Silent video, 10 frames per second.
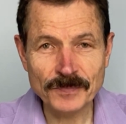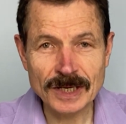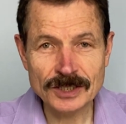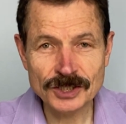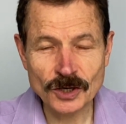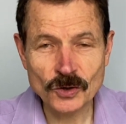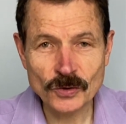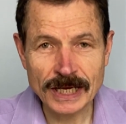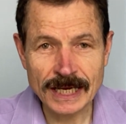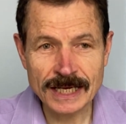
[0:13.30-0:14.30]
show
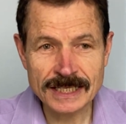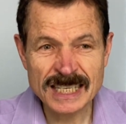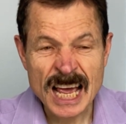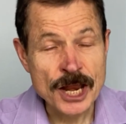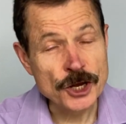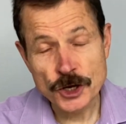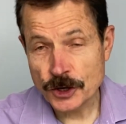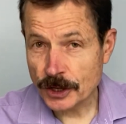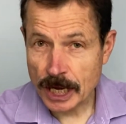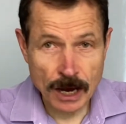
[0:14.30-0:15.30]
is
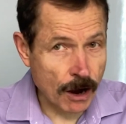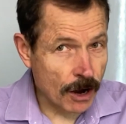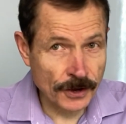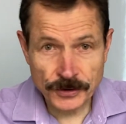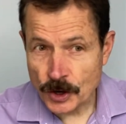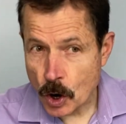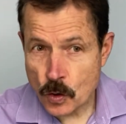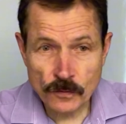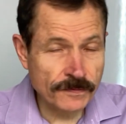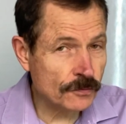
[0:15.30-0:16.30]
There Are
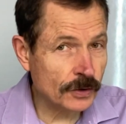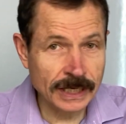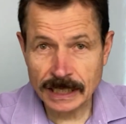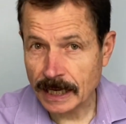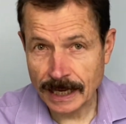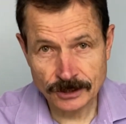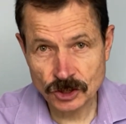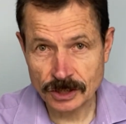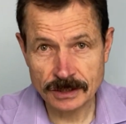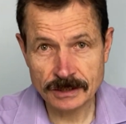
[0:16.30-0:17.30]
No Free
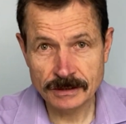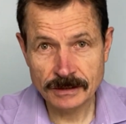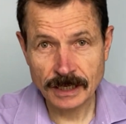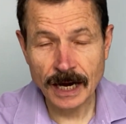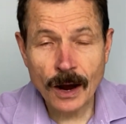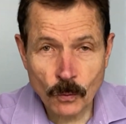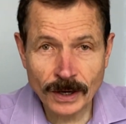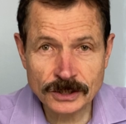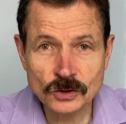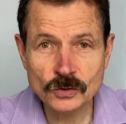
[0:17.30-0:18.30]
Lunches. And I
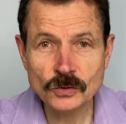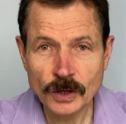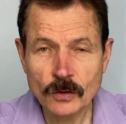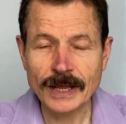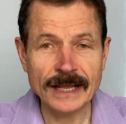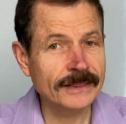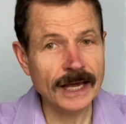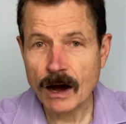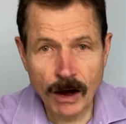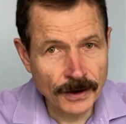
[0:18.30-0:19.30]
want you to know that there
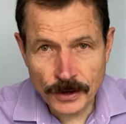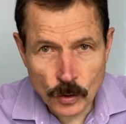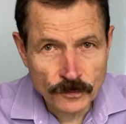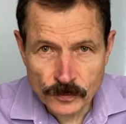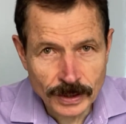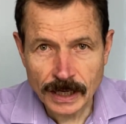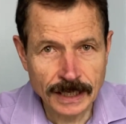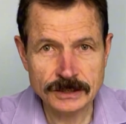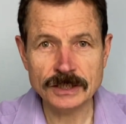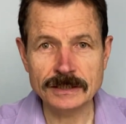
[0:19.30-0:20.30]
are no free
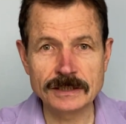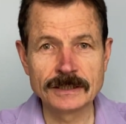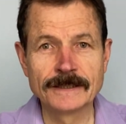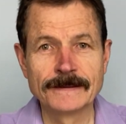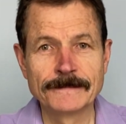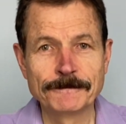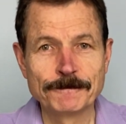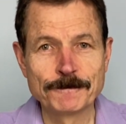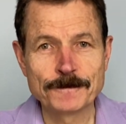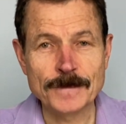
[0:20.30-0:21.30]
lunches.
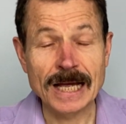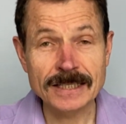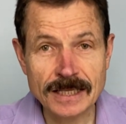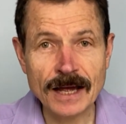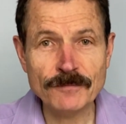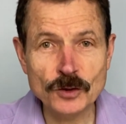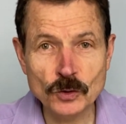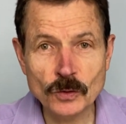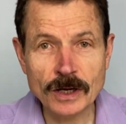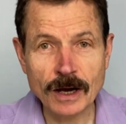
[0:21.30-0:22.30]
It's time for
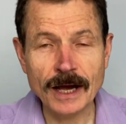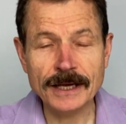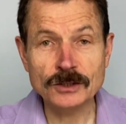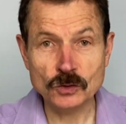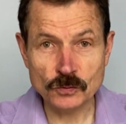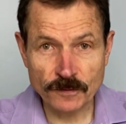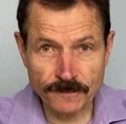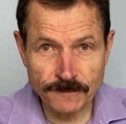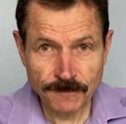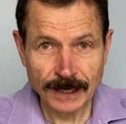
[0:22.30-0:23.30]
you and I to
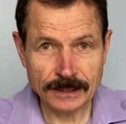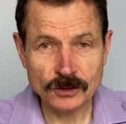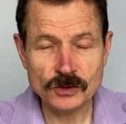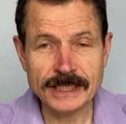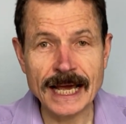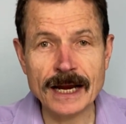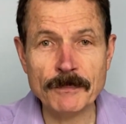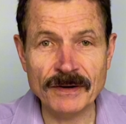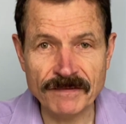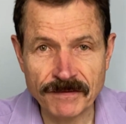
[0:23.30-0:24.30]
fight, to stand up
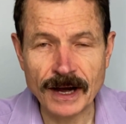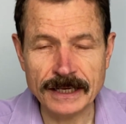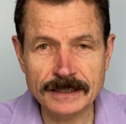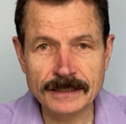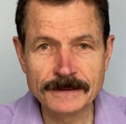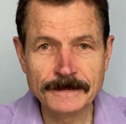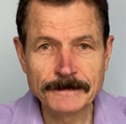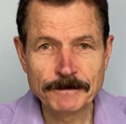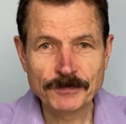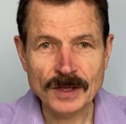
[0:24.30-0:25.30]
and fight.
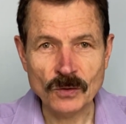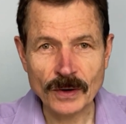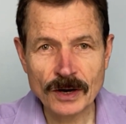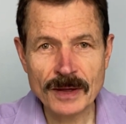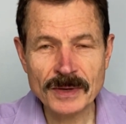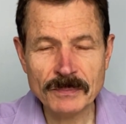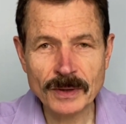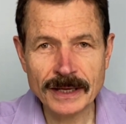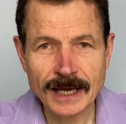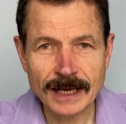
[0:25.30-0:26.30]
And what do I mean
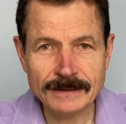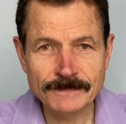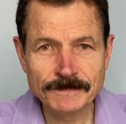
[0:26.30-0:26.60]
by that?